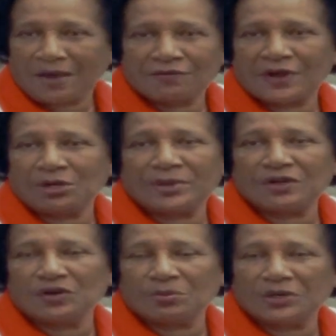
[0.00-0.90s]
I would rather
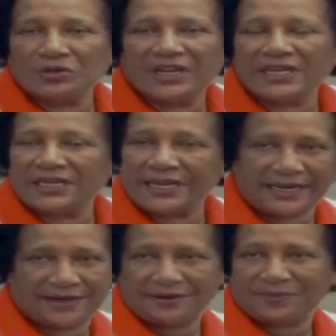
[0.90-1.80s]
be on the boat any
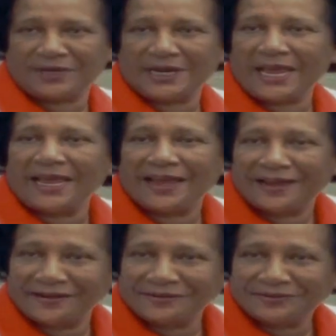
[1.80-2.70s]
day than be in the
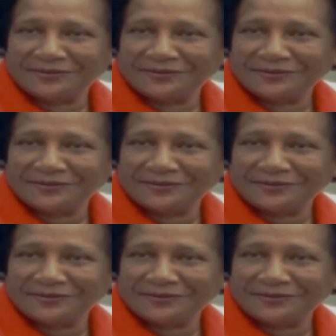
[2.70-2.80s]
air.